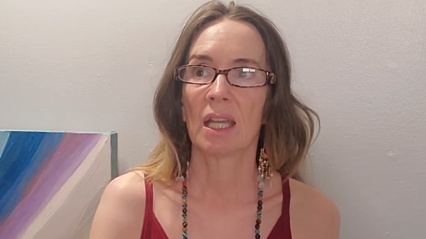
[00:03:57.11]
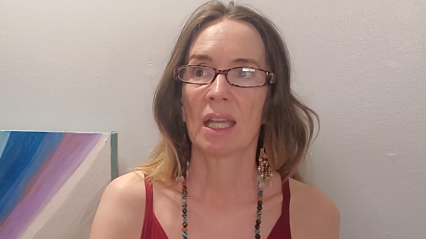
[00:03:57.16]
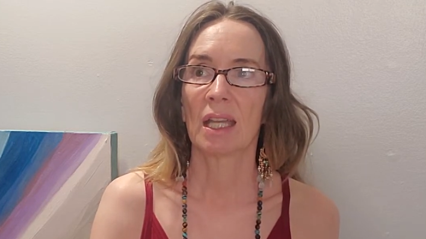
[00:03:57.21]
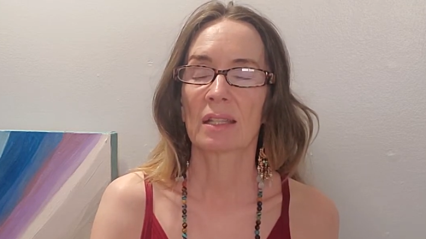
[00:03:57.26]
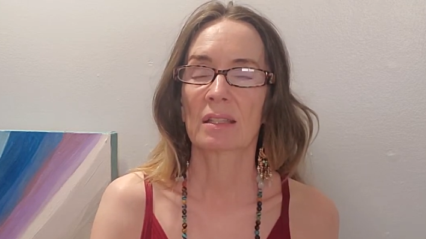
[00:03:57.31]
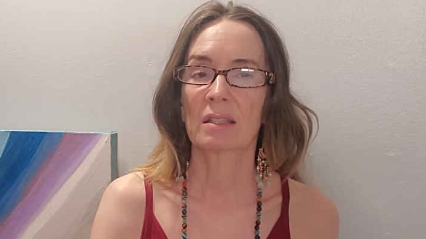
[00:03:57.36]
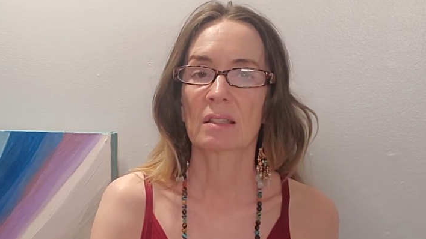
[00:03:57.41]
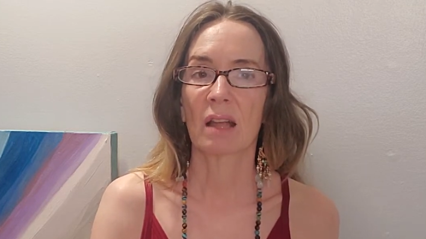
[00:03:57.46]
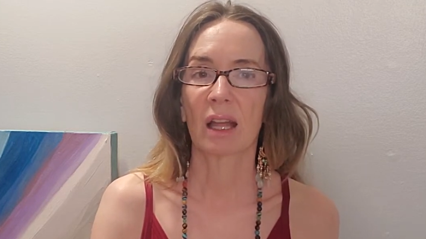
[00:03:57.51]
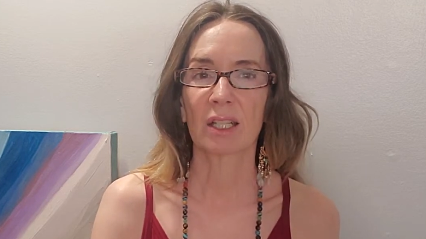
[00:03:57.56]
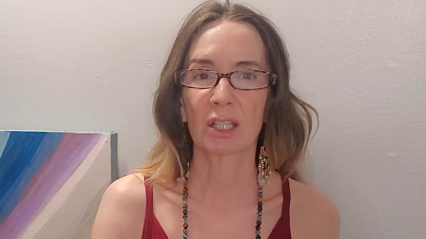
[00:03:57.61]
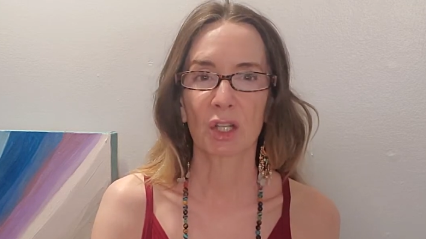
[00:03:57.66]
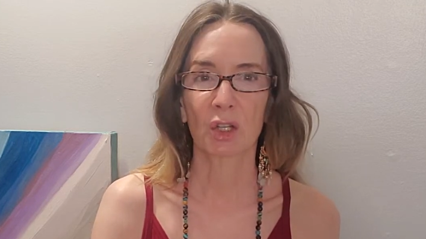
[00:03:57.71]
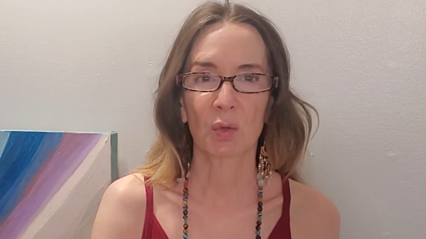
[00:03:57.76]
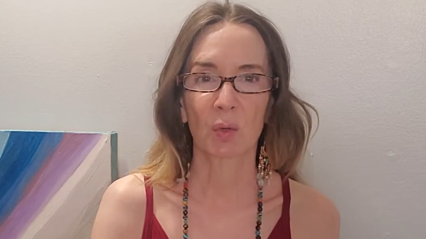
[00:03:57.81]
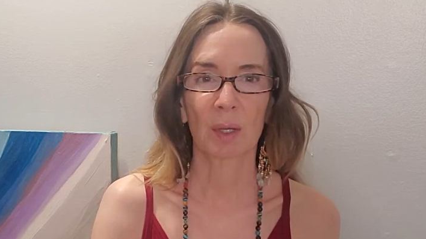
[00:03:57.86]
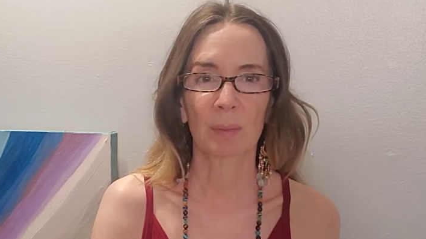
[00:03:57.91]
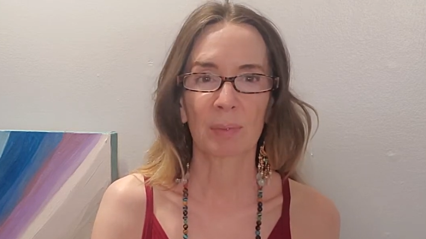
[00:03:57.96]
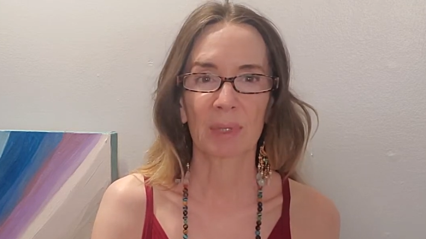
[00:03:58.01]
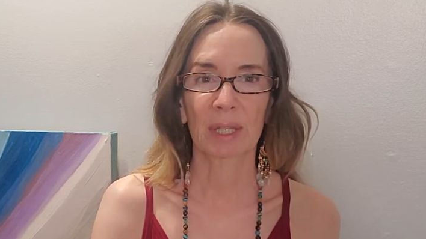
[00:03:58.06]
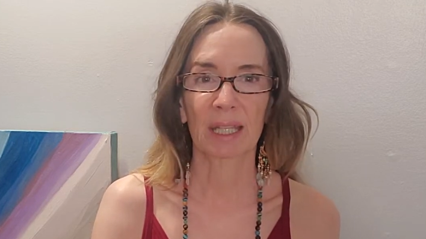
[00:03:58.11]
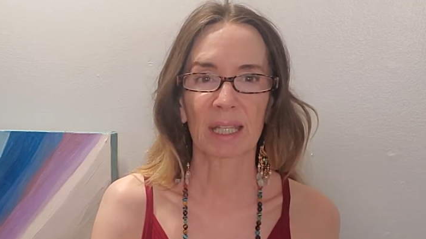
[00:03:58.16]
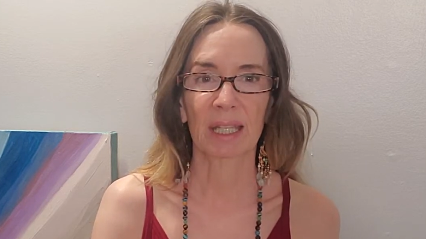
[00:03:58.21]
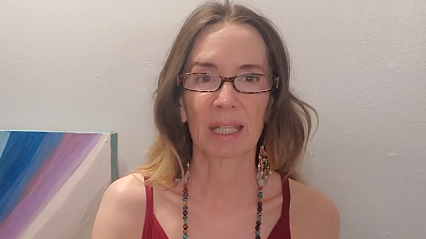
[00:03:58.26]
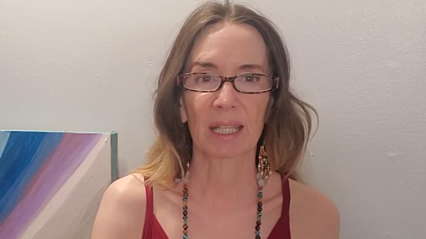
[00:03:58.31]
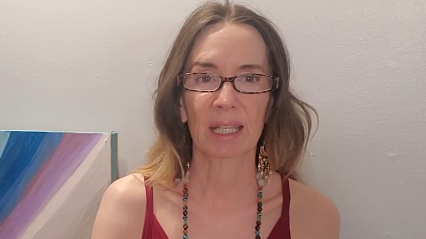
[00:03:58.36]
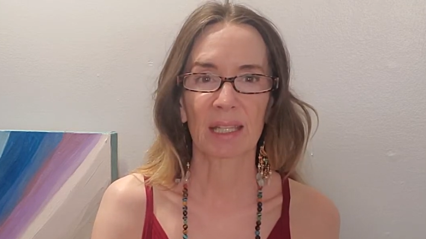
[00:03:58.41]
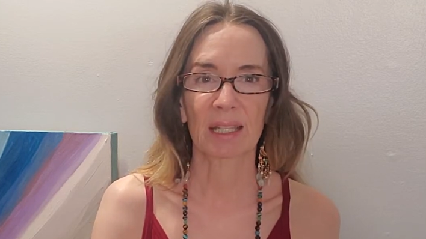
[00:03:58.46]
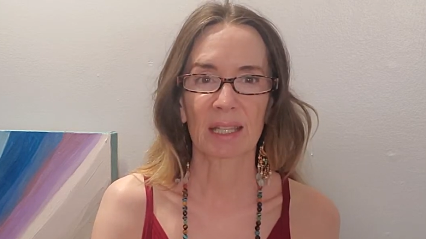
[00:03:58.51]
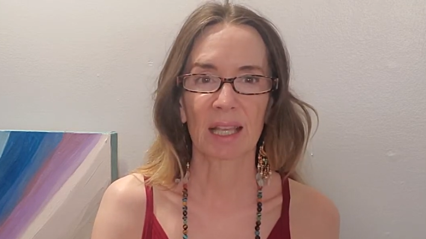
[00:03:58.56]
it's not a crippling
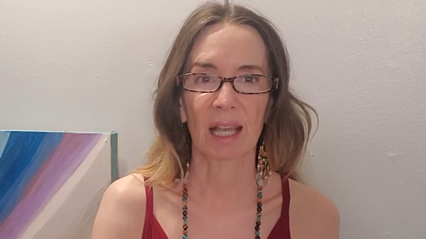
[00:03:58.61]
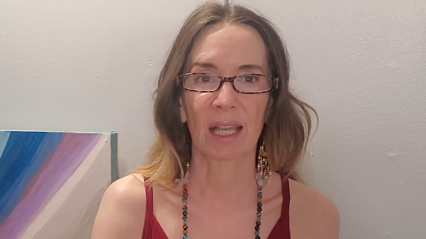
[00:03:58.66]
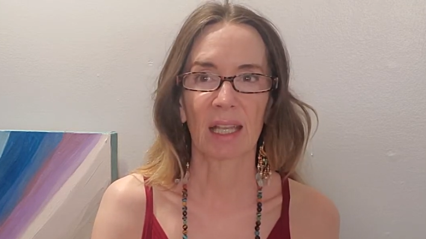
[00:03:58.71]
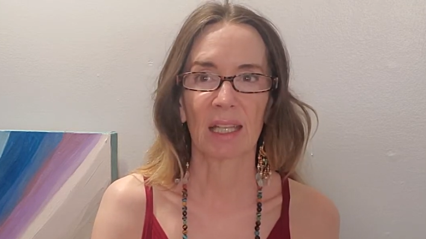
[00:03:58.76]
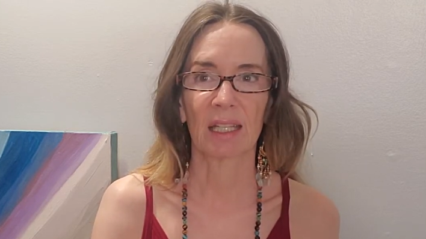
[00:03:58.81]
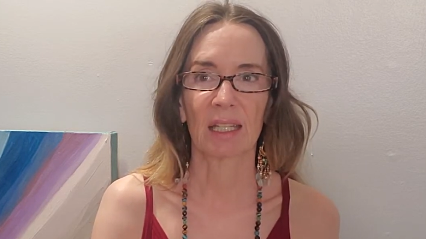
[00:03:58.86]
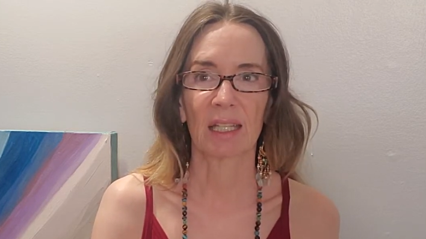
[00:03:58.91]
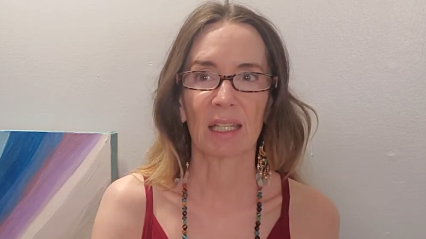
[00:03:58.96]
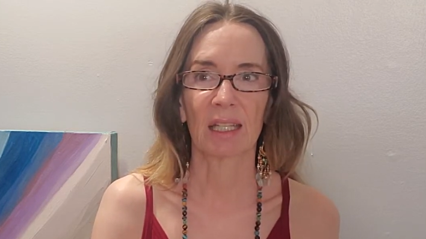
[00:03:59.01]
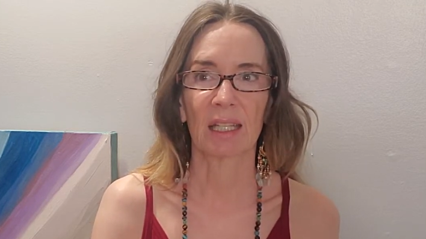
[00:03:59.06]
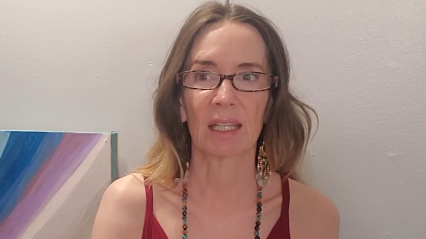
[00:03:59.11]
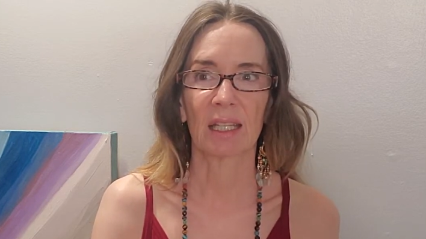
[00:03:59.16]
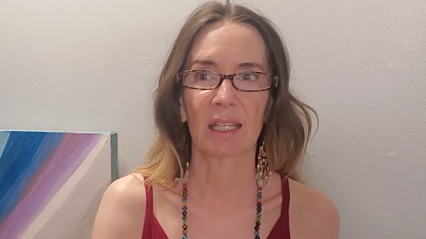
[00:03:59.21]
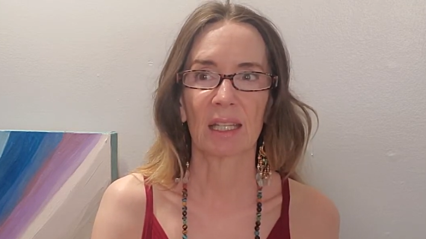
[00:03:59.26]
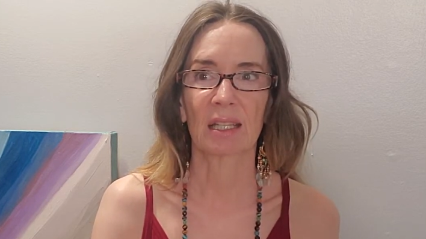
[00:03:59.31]
anxiety.